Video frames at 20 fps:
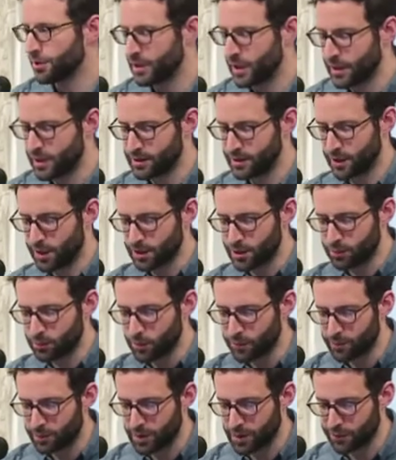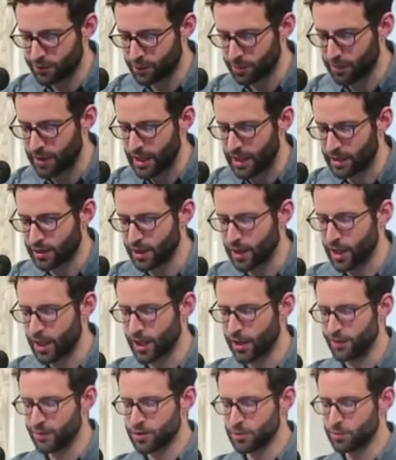in the United States movements for black
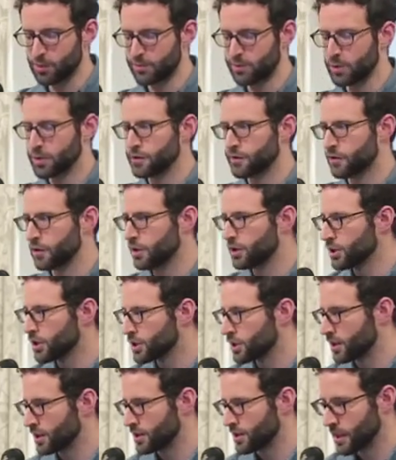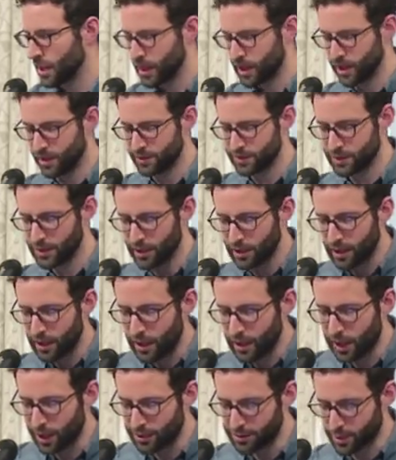lives, movements for indigenous lives,
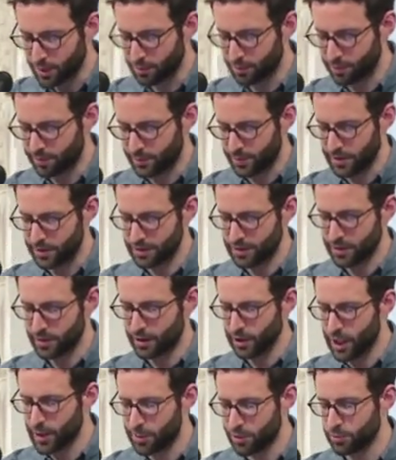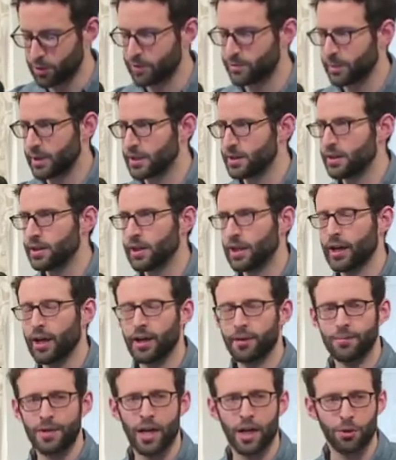housing movements, labor movement,
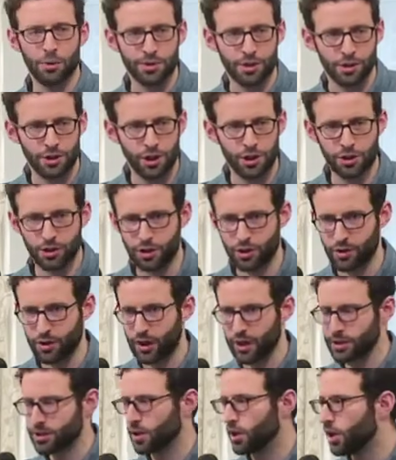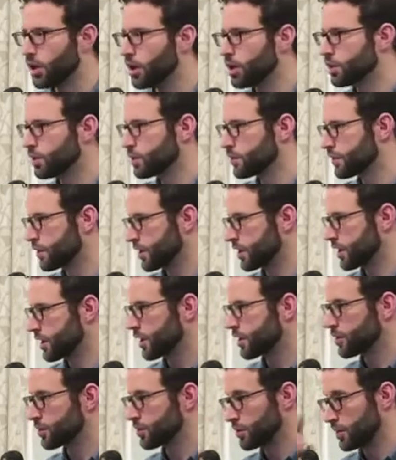now with the teacher strikes, all over the
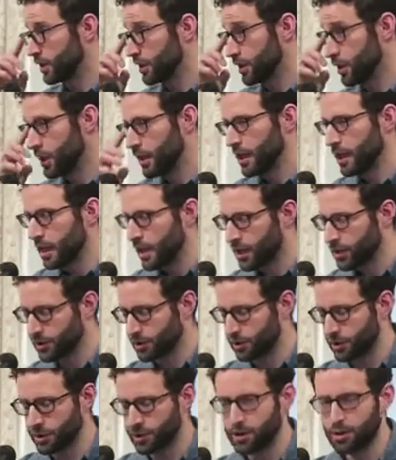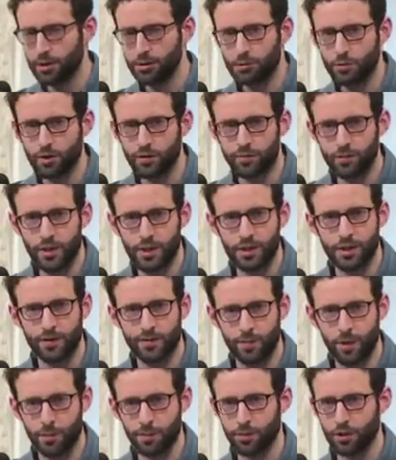country, actually, movements
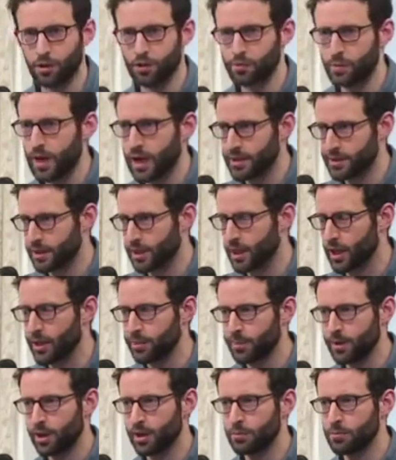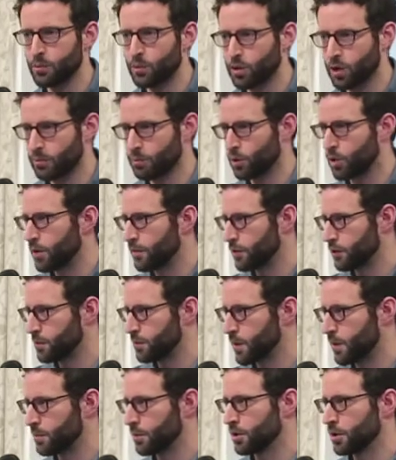of people rising up, and more of
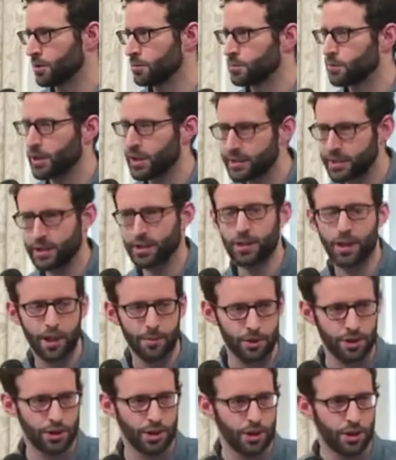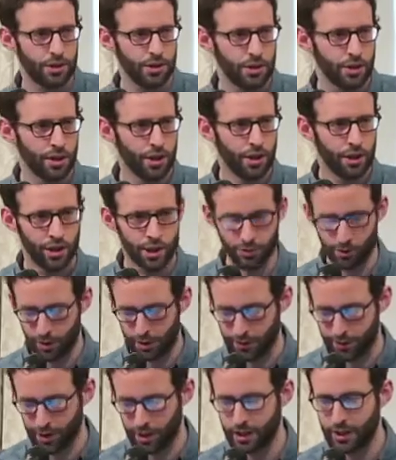those people embracing climate change as one
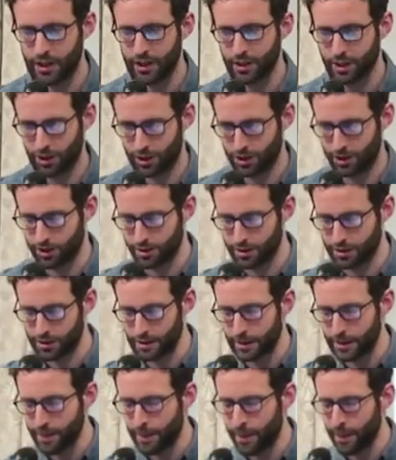of their key issues.